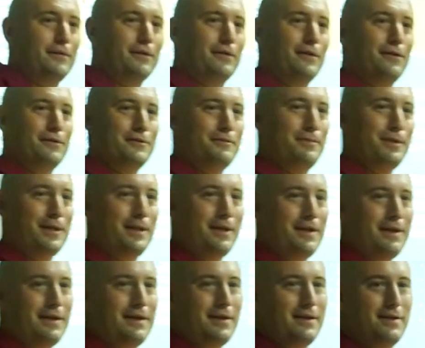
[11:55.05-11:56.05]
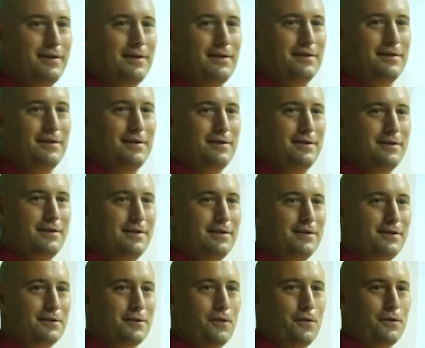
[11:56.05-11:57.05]
Burroughs play
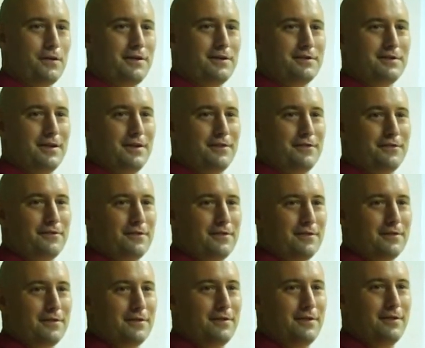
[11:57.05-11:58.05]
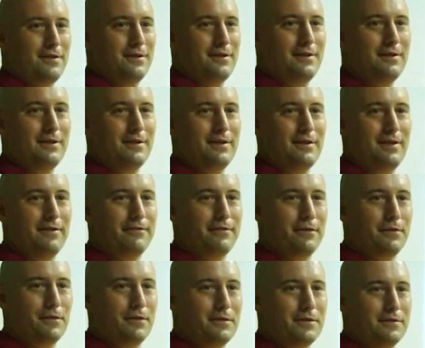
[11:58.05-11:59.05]
the coqui sound for
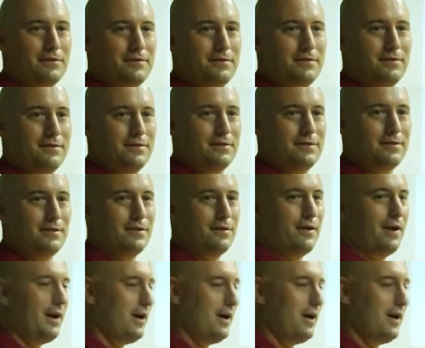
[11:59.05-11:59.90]
everyone? No.